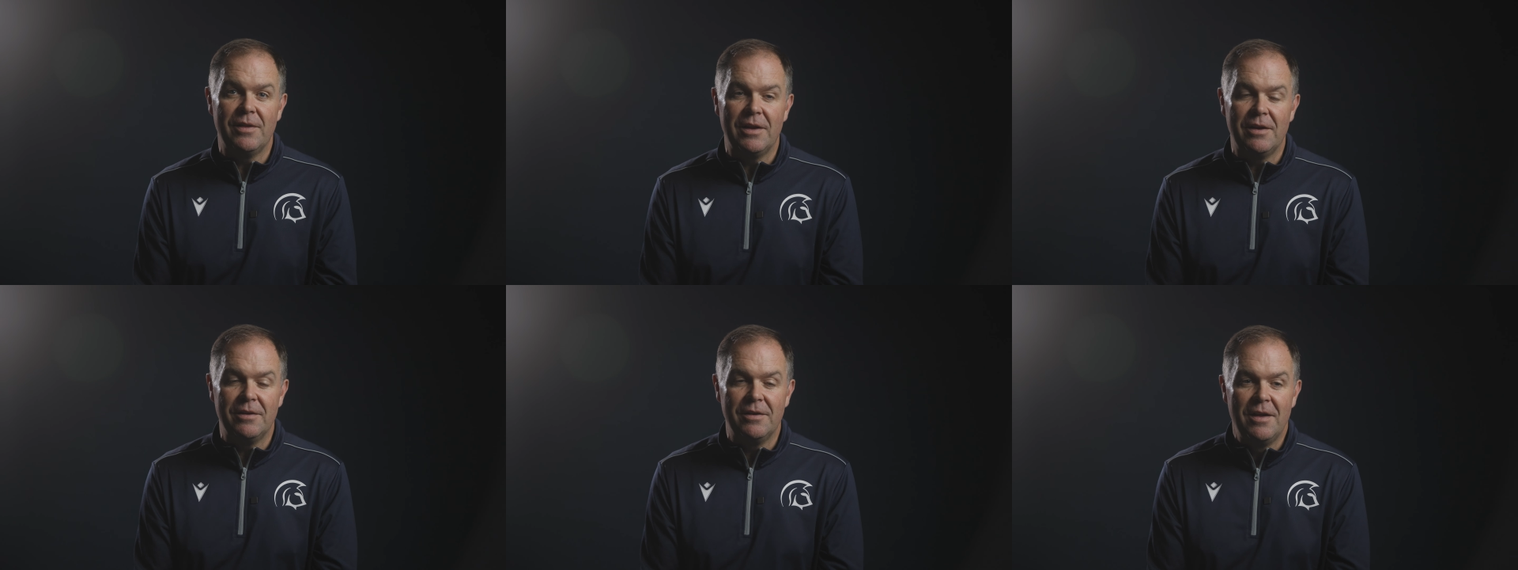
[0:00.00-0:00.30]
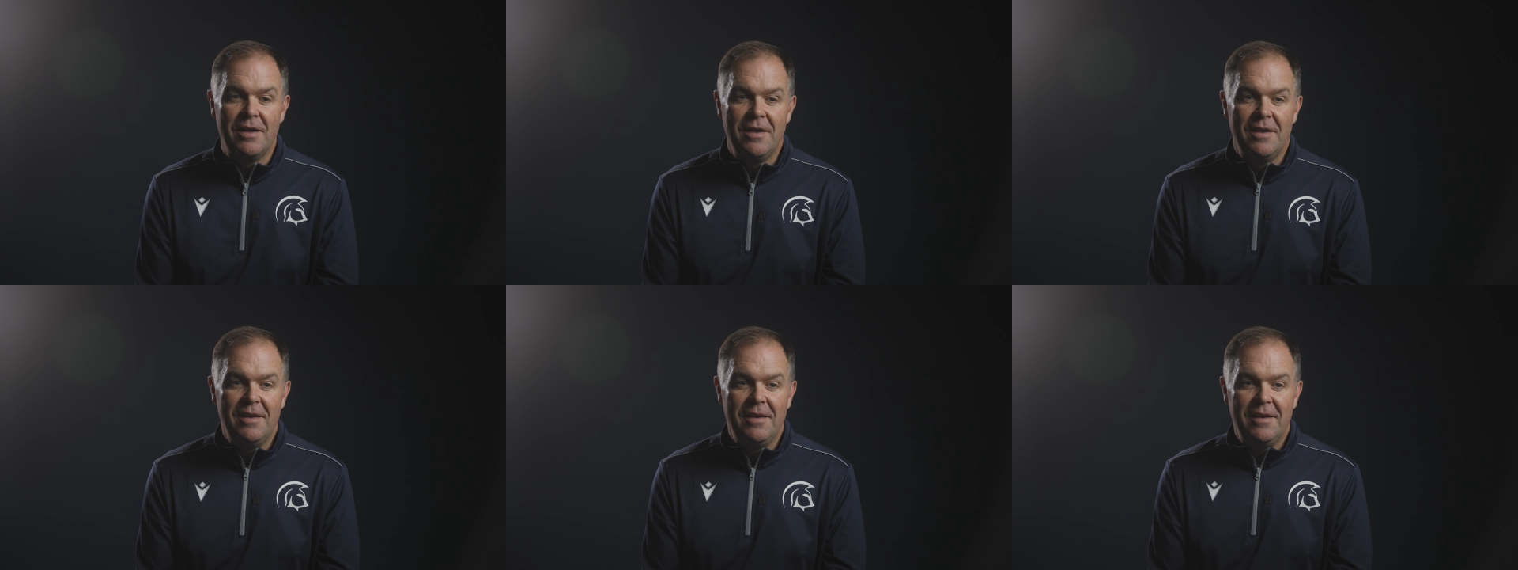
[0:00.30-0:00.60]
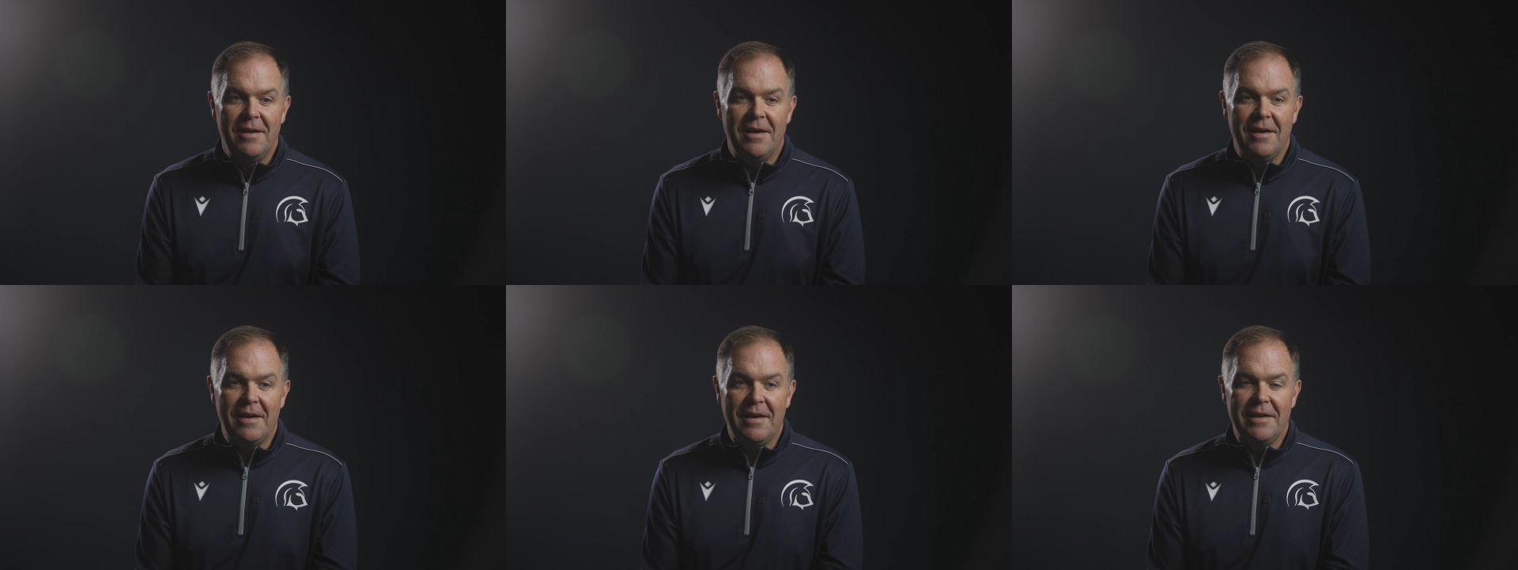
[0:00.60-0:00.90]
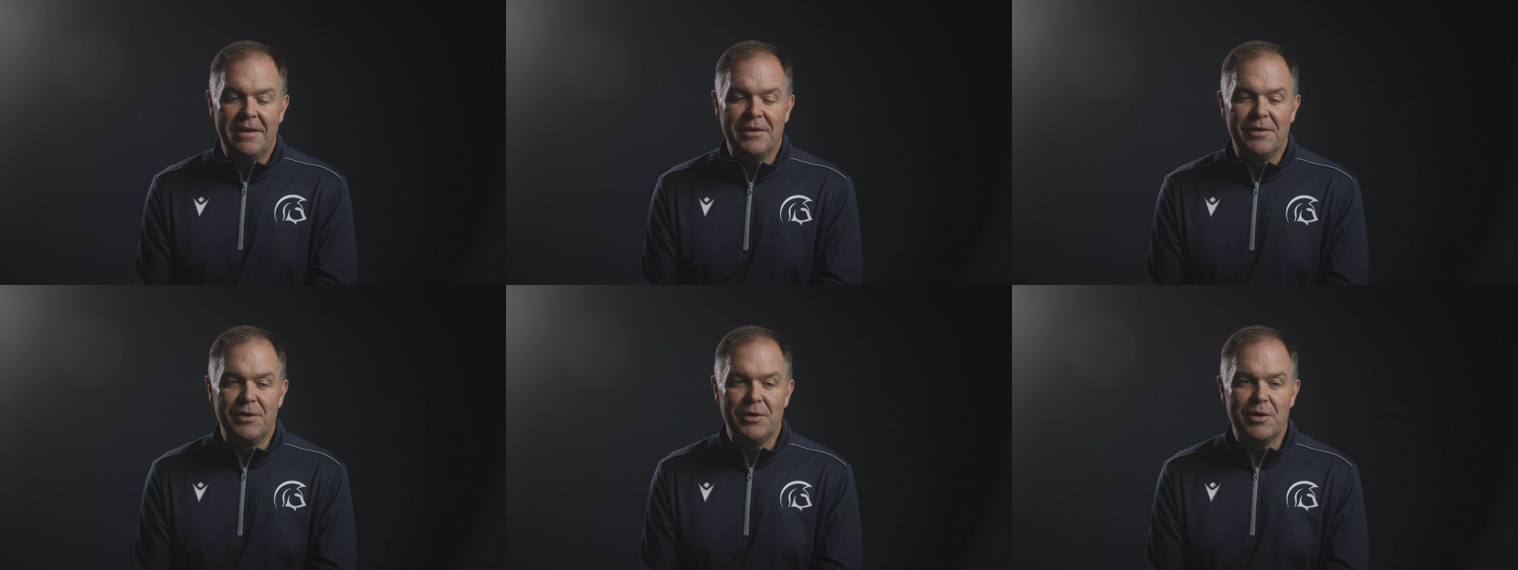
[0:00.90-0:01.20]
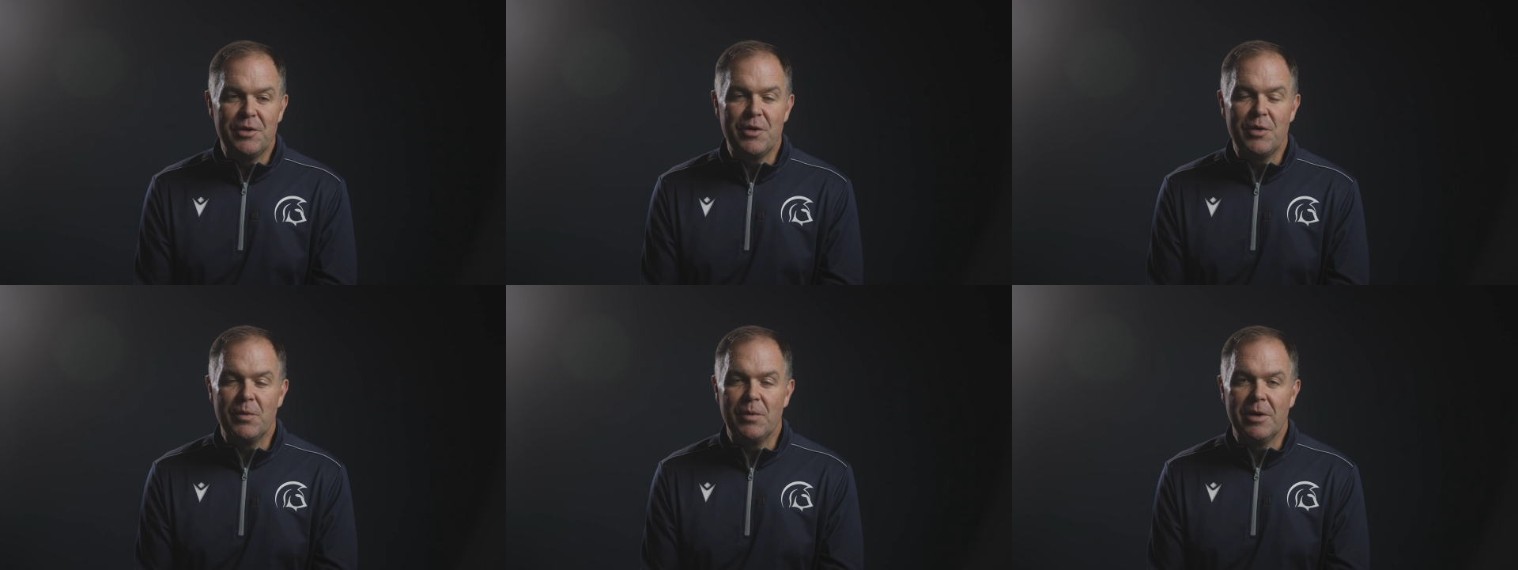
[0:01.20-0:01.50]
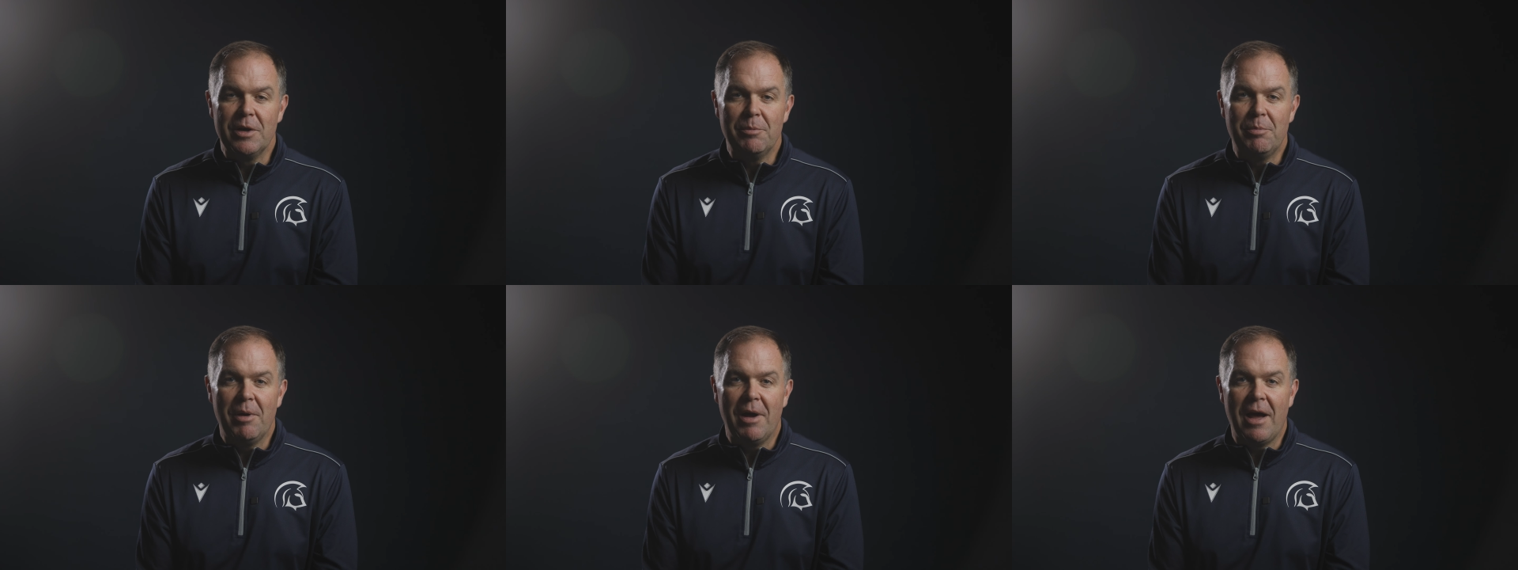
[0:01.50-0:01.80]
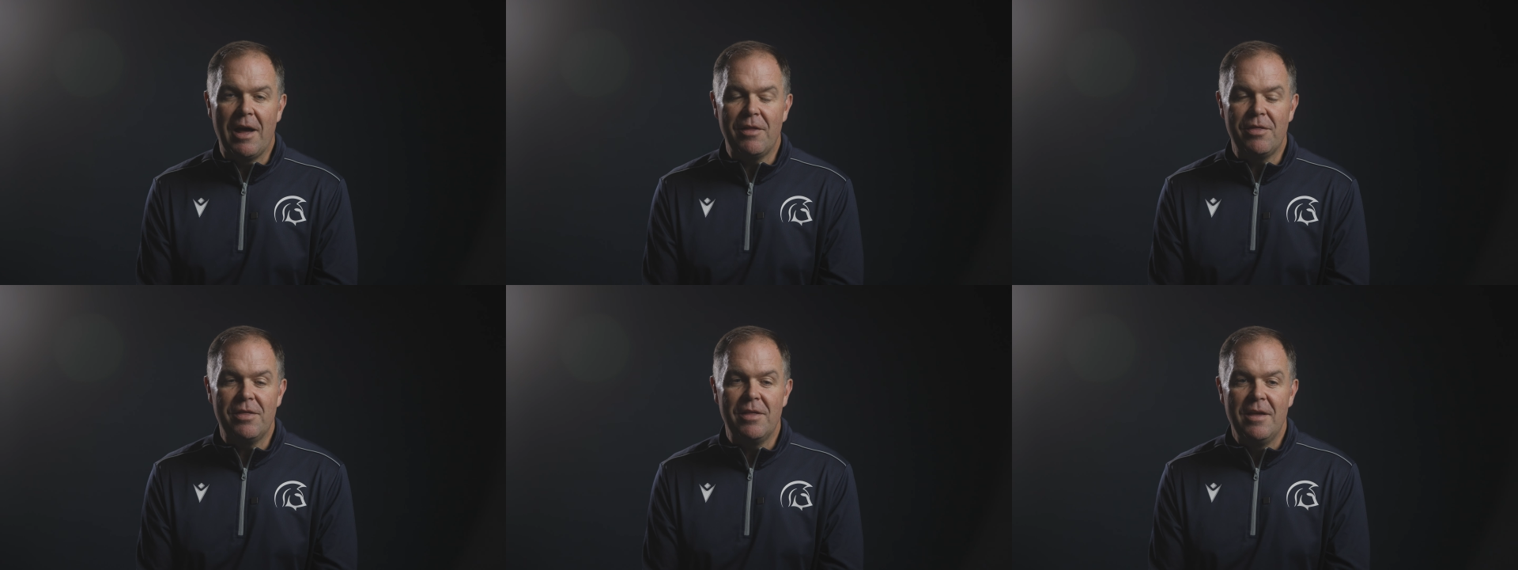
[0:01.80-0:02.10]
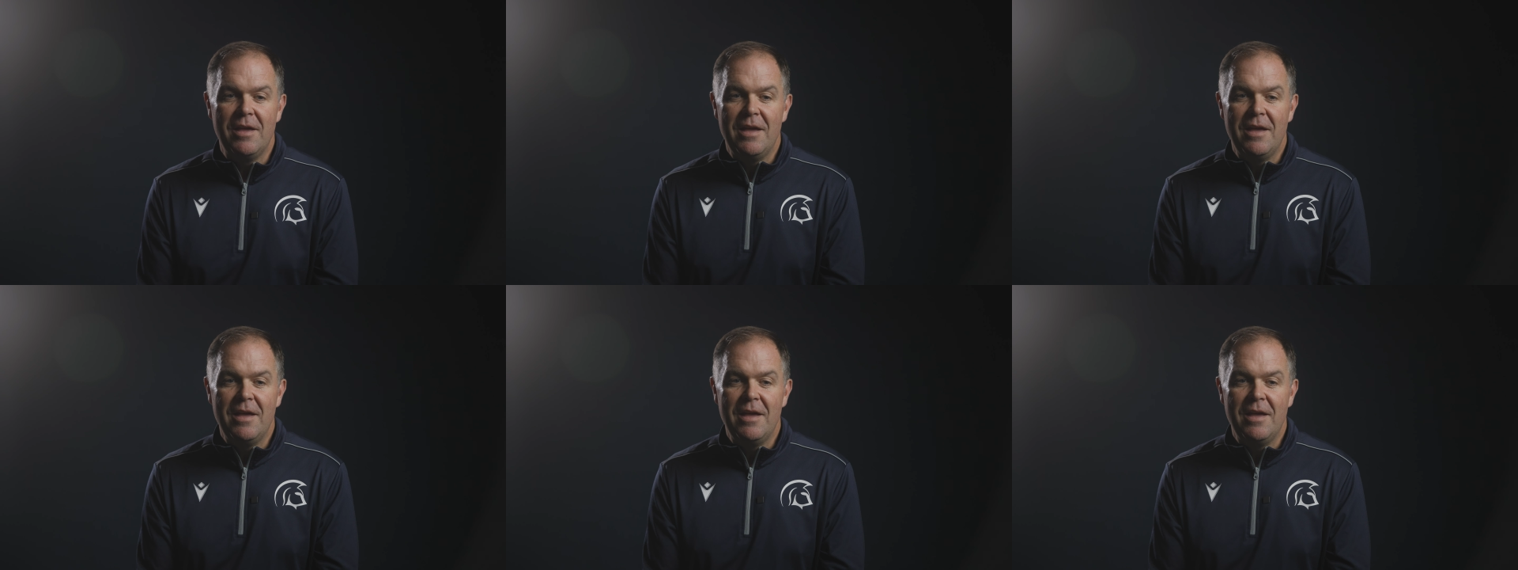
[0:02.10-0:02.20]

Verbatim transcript: then uh, in her career path.